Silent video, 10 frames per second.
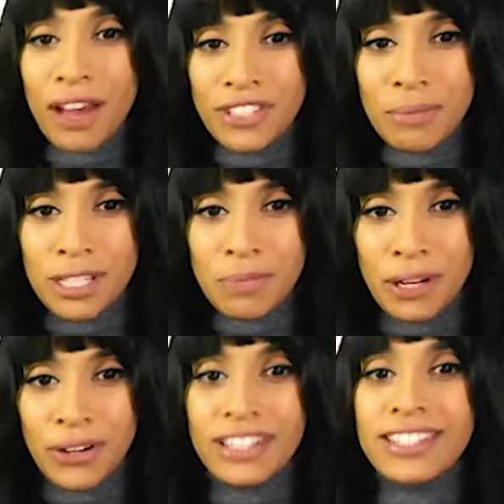some
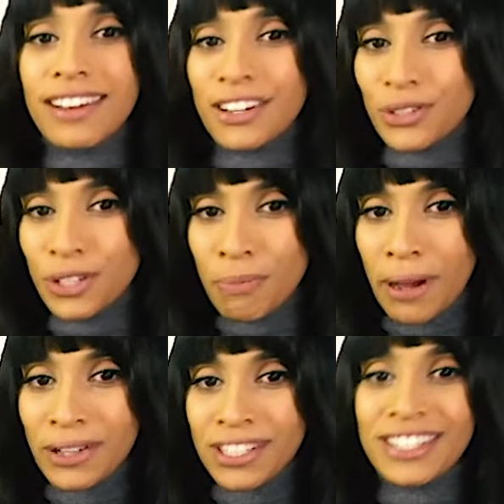experience under your
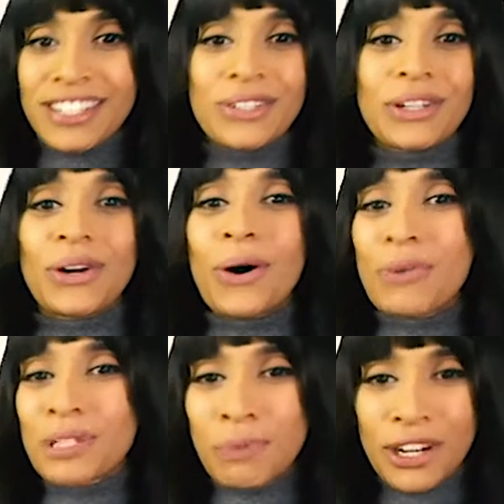belt, you can always
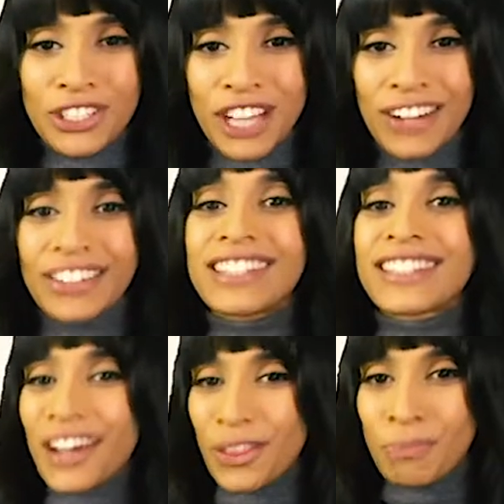branch out into
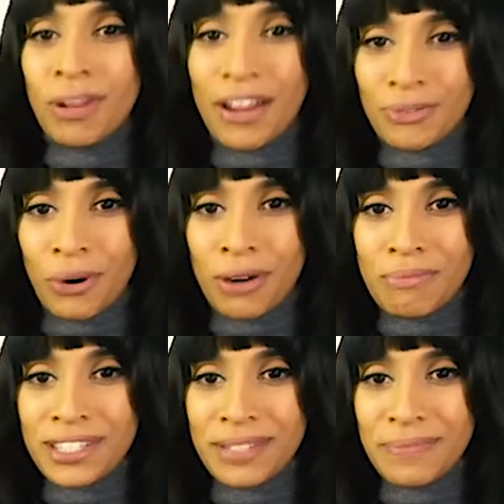other
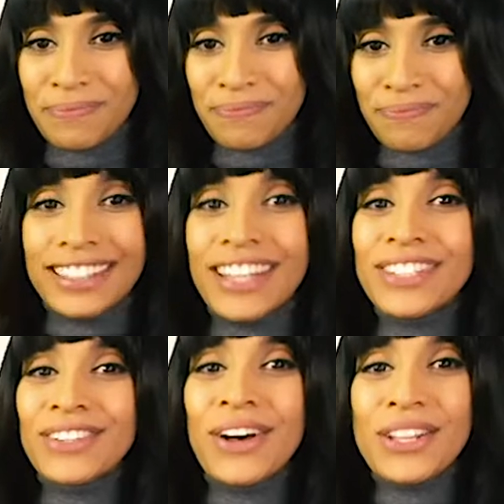platforms. You'll
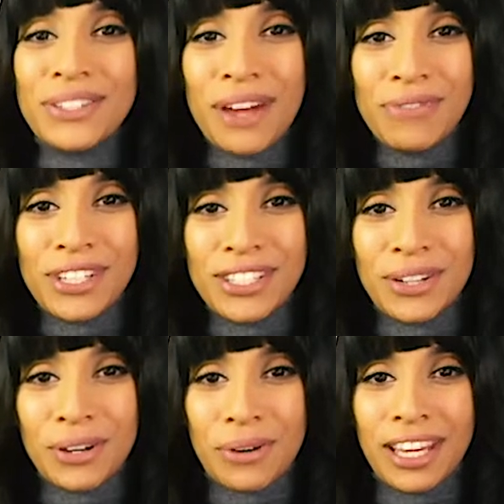also have to
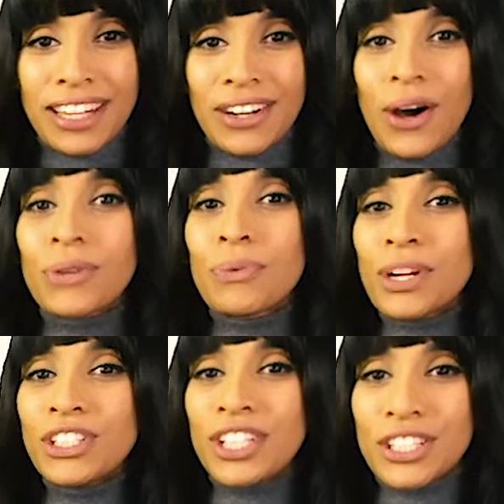zero in on
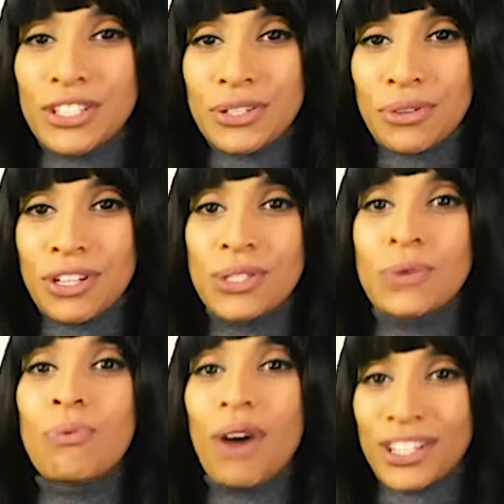which industries you
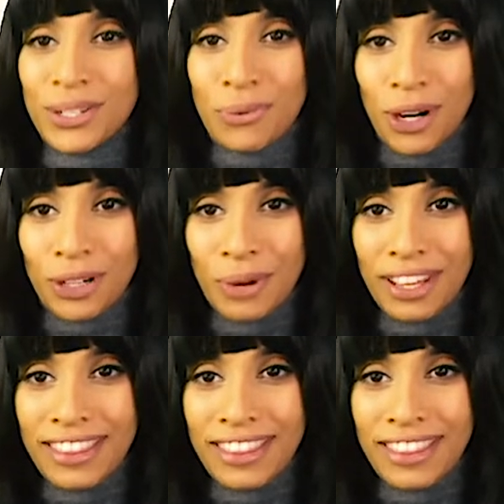want to work with.